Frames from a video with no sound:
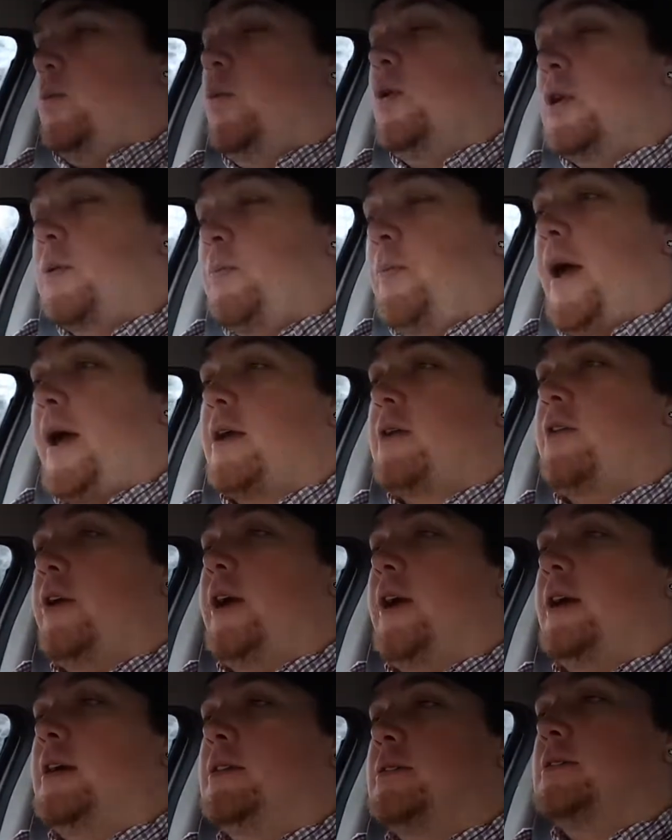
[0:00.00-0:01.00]
with
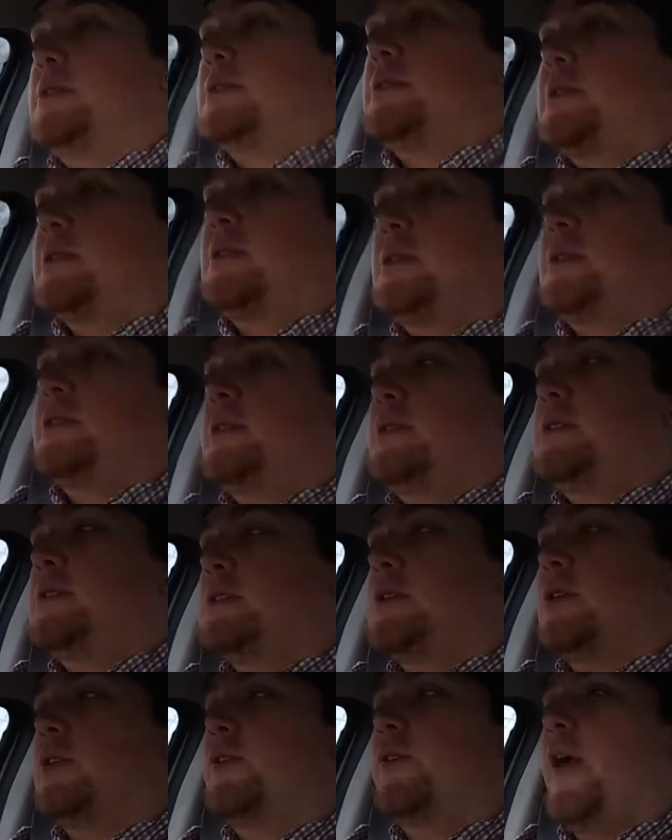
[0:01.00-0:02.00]
backgrounds
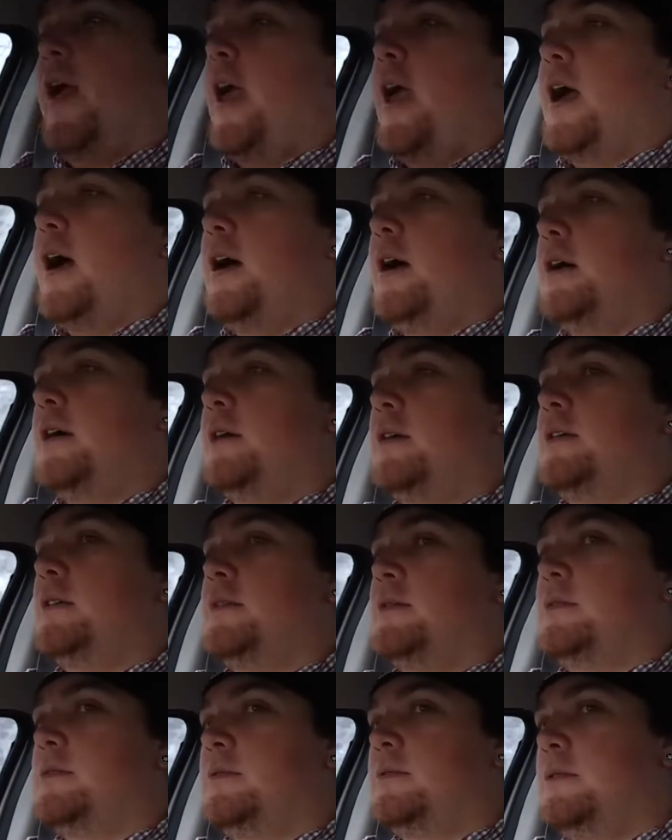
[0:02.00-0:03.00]
sort of
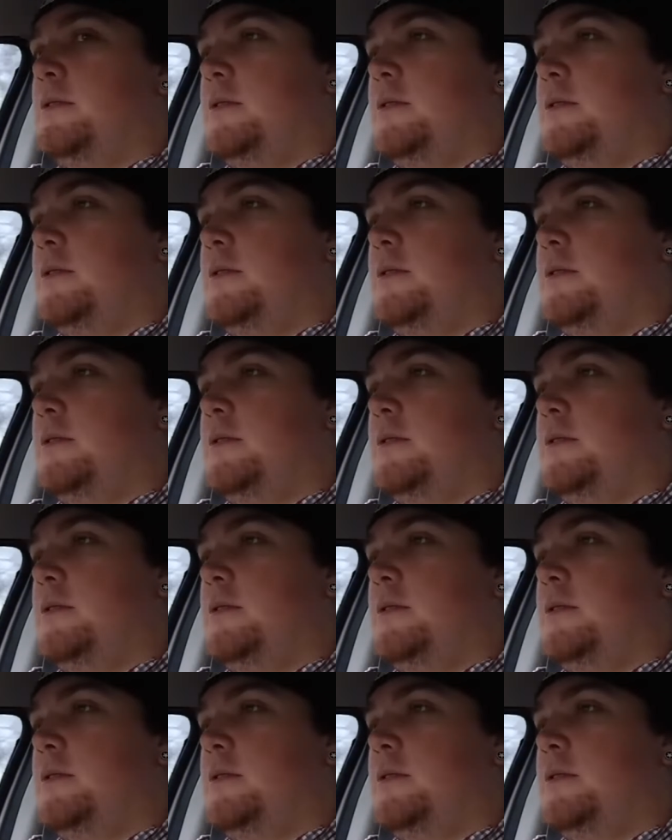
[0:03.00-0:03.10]
how